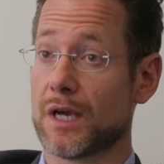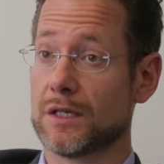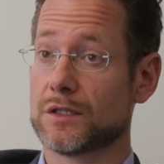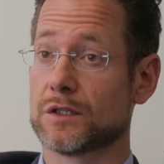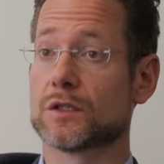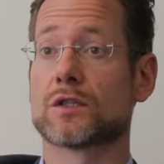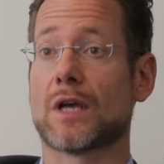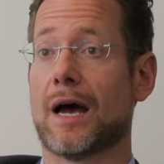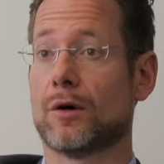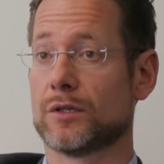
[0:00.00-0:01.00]
cases,
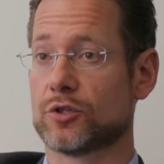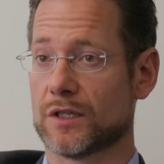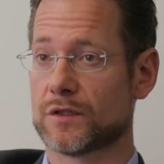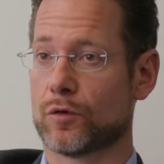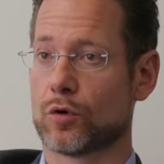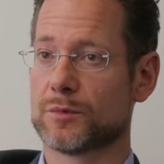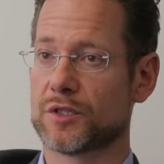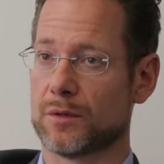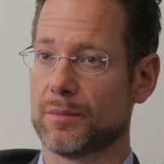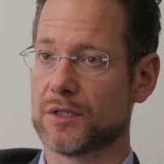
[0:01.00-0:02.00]
how it
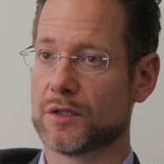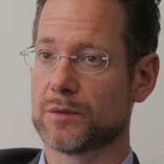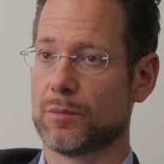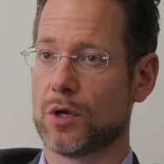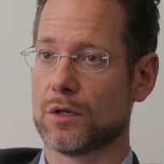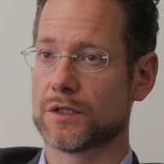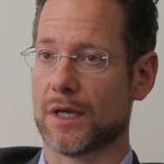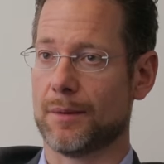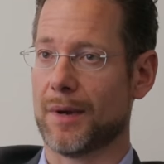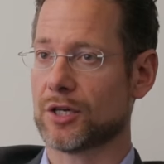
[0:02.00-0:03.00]
transforms their business models,
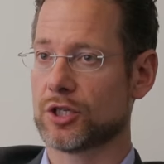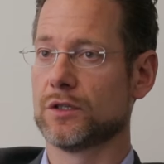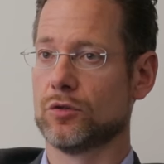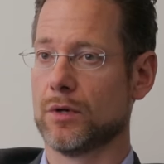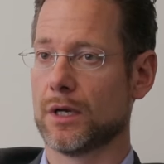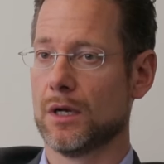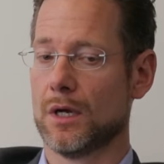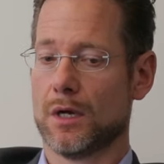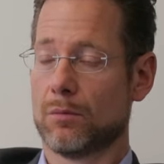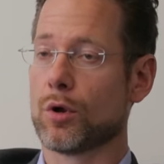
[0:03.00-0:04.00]
and I'm actually doing
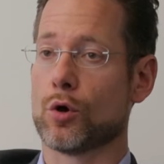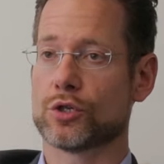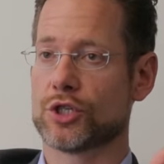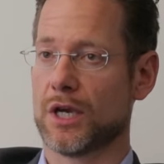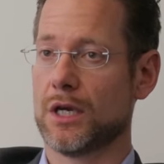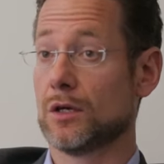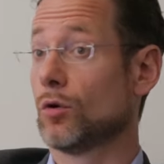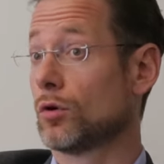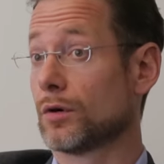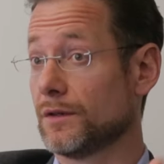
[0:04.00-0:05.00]
blockchain
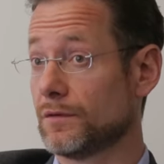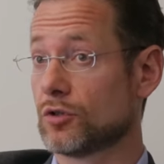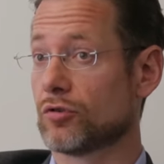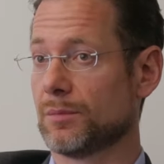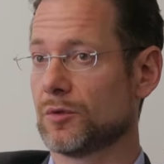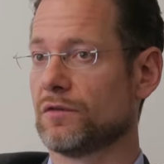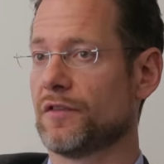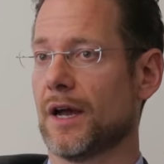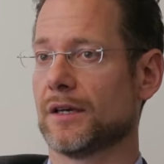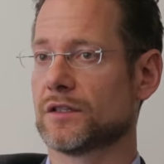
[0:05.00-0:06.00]
or even crypto
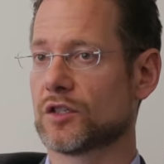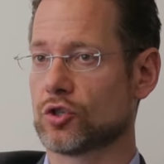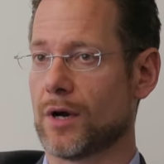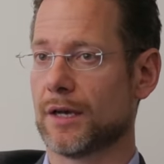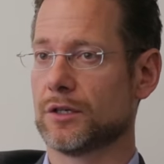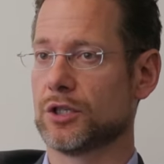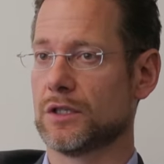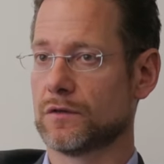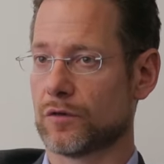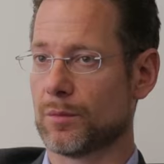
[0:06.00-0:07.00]
finance
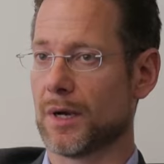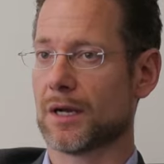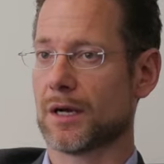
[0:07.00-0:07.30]
strategies for my